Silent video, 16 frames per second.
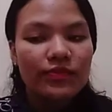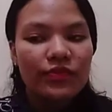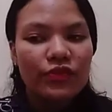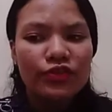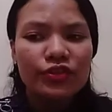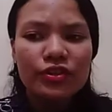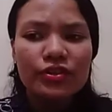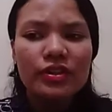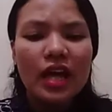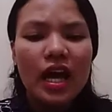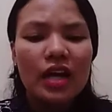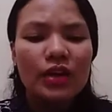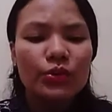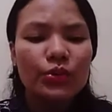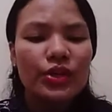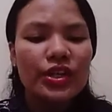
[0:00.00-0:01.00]
Through
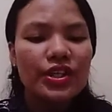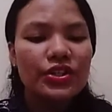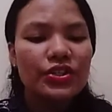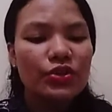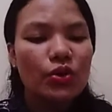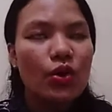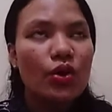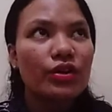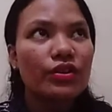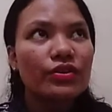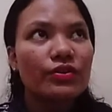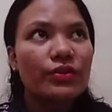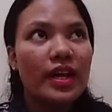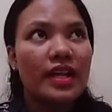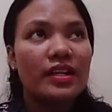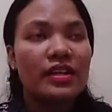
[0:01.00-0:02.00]
language, or
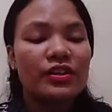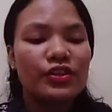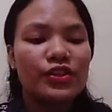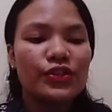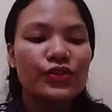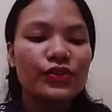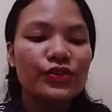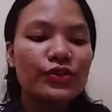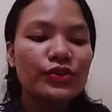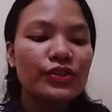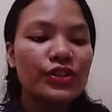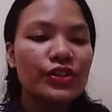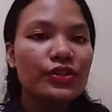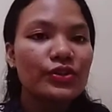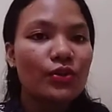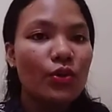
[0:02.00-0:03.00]
rather through
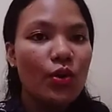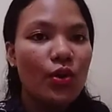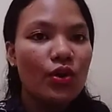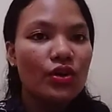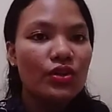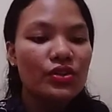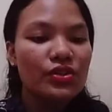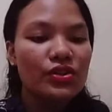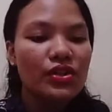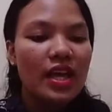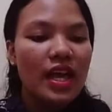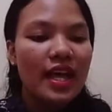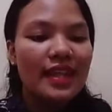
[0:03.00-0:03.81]
discourse,